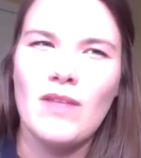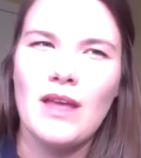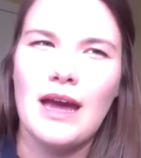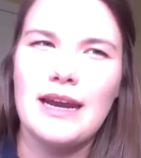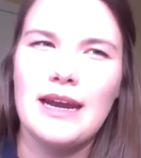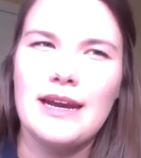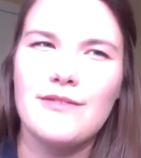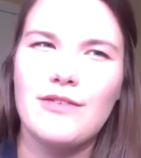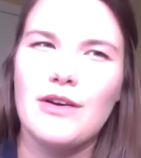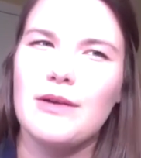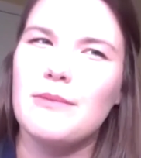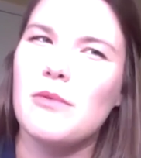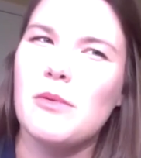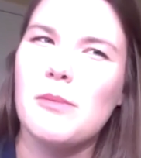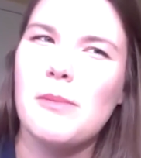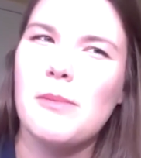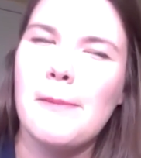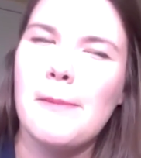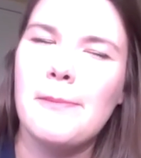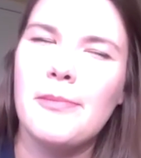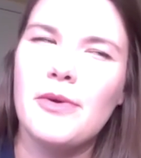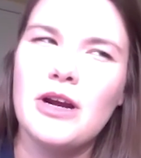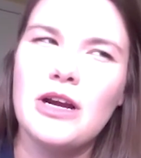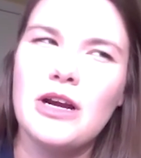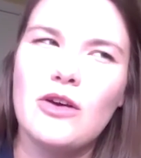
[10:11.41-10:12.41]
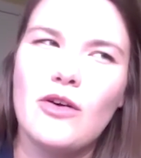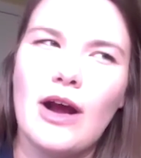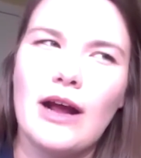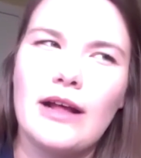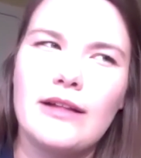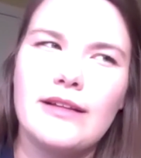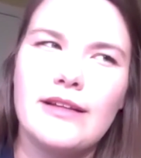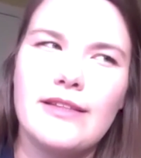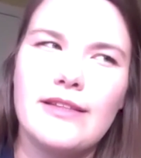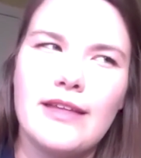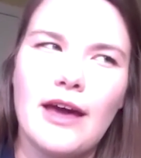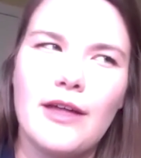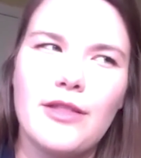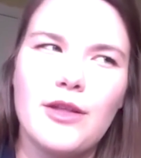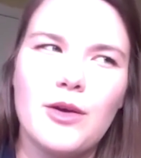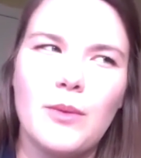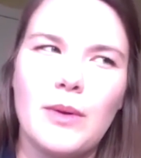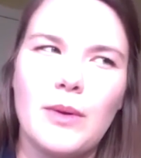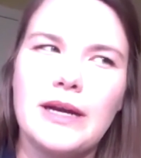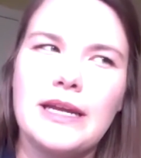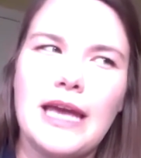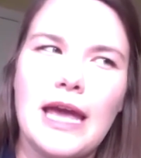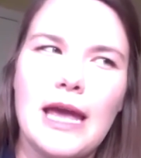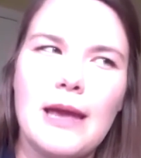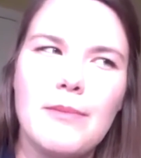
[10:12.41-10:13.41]
And if I'm remembering correctly, the other
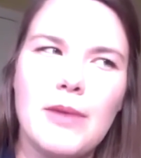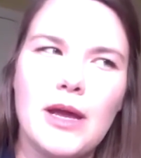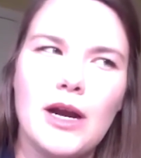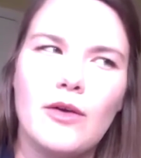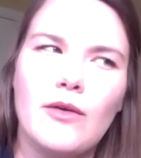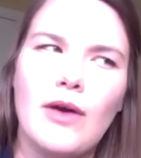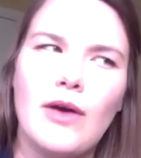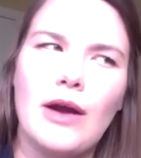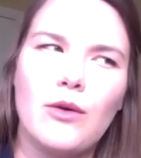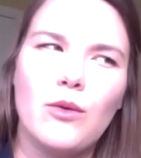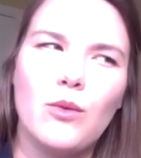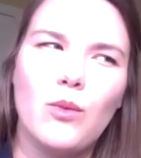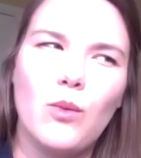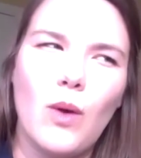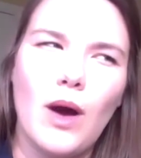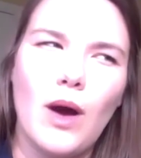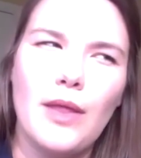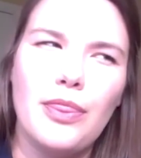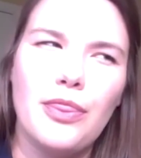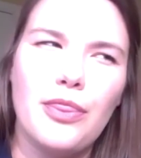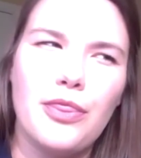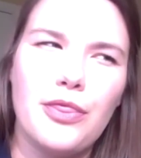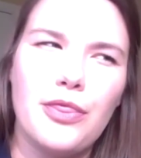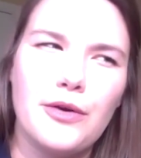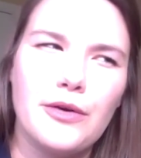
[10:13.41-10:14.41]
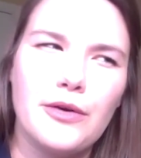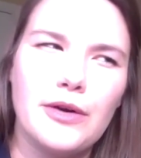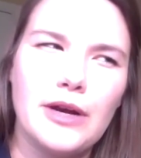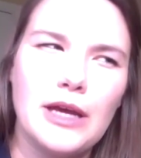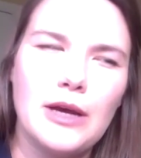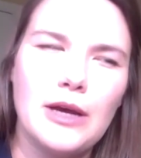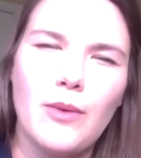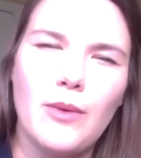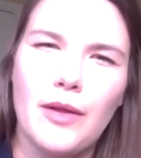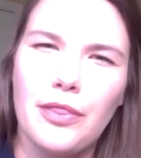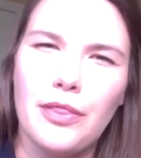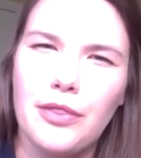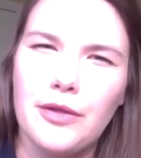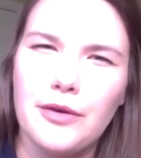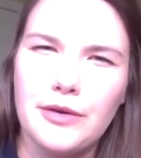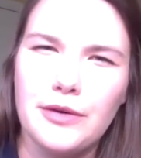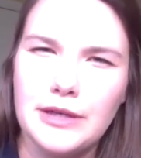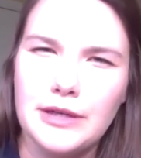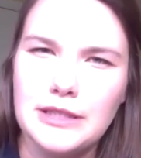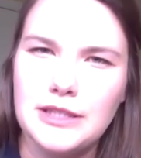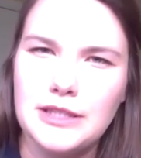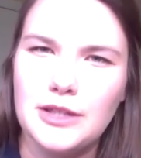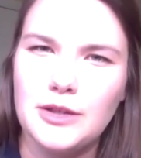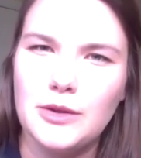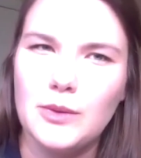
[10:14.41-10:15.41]
one came in around 130,
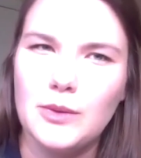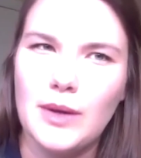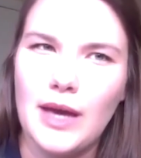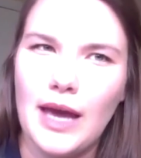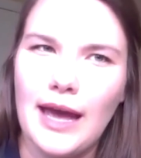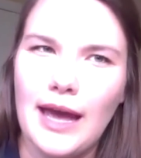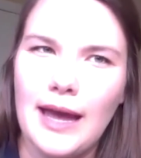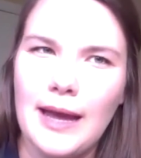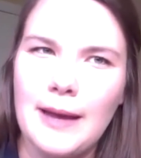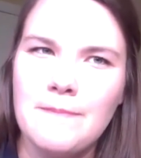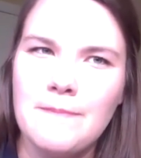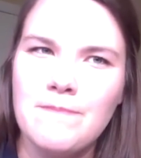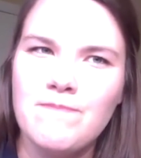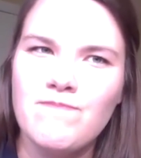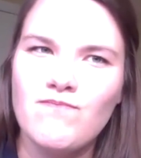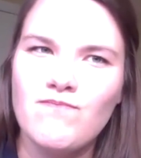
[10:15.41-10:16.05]
132K.